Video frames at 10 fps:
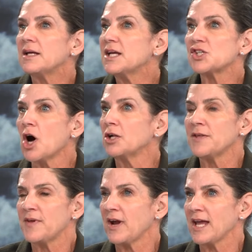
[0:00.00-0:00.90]
It's all
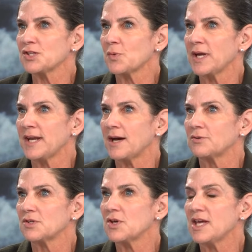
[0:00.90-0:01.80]
in their hands right
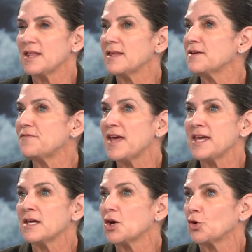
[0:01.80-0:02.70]
now. If
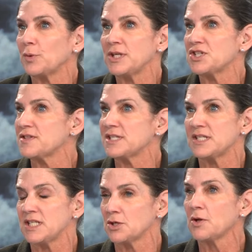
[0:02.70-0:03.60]
they agreed to this
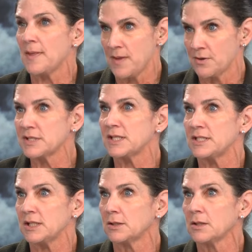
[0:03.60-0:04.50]
deal, and there is a
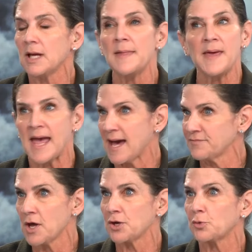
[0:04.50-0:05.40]
deal, and they
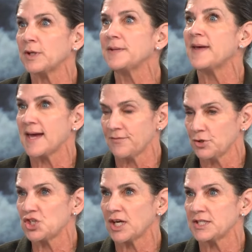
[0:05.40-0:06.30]
have not agreed, they have
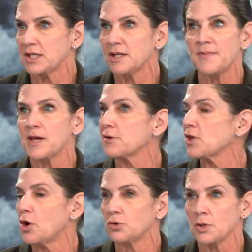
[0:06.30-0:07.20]
rejected it. They are
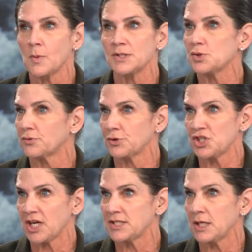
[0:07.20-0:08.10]
the only ones who have
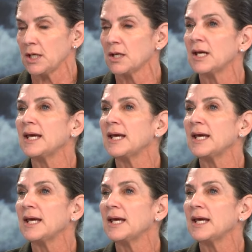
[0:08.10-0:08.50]
rejected it.